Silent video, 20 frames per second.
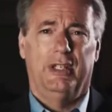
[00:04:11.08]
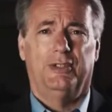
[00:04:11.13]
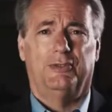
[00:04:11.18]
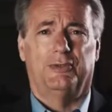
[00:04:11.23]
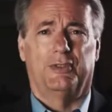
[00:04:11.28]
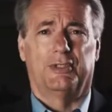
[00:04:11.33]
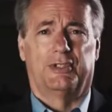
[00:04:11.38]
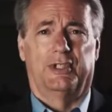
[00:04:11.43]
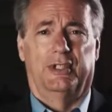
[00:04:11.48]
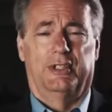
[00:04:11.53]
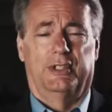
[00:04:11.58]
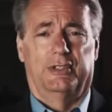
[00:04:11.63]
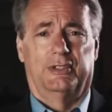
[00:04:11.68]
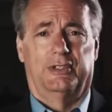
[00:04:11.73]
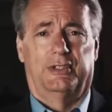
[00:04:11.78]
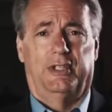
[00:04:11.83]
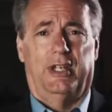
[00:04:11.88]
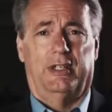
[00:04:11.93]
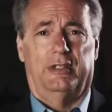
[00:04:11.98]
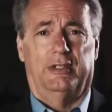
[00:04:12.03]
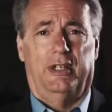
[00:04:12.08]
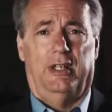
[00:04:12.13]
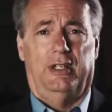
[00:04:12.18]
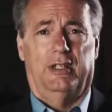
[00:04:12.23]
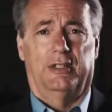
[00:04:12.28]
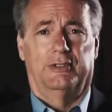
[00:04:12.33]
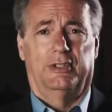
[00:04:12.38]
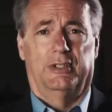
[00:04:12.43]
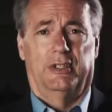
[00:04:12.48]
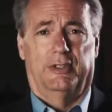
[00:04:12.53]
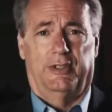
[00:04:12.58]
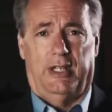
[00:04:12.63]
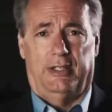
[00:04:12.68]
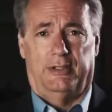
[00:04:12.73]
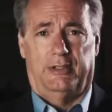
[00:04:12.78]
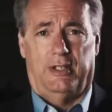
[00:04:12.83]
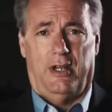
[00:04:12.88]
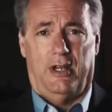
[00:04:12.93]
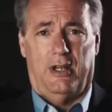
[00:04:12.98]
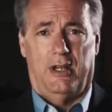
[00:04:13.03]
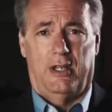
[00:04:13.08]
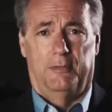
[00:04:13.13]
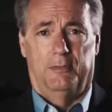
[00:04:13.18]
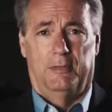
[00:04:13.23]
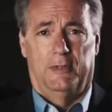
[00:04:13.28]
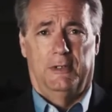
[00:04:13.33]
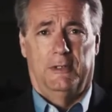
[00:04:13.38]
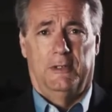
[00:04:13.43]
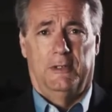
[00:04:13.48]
interest in his technology at that time,